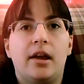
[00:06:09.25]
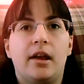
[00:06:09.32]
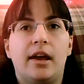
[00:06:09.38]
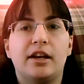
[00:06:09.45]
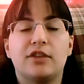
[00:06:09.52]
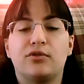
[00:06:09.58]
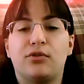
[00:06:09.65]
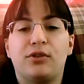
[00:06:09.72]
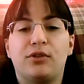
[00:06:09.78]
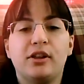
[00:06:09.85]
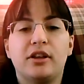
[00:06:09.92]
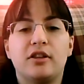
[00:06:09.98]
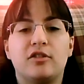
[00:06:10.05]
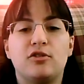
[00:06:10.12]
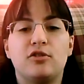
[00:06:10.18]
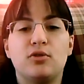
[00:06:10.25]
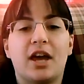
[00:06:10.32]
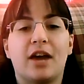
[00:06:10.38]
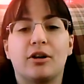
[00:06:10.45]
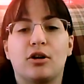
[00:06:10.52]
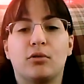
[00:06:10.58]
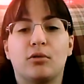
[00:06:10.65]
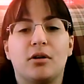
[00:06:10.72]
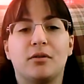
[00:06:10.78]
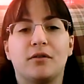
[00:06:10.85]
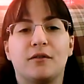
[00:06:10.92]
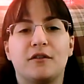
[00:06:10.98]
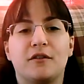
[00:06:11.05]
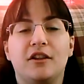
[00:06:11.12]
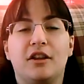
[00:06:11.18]
And as for villains, you can't go wrong
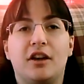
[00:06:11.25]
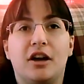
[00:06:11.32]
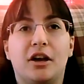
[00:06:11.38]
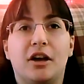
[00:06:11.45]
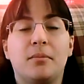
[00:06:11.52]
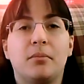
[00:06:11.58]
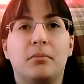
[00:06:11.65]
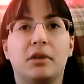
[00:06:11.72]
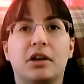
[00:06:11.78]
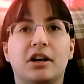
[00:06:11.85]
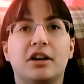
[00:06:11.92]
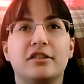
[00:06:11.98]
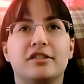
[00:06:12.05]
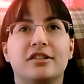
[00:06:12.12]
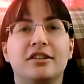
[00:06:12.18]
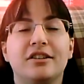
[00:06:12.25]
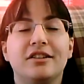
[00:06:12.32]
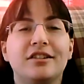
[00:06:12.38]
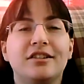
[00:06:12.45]
with Facilier, because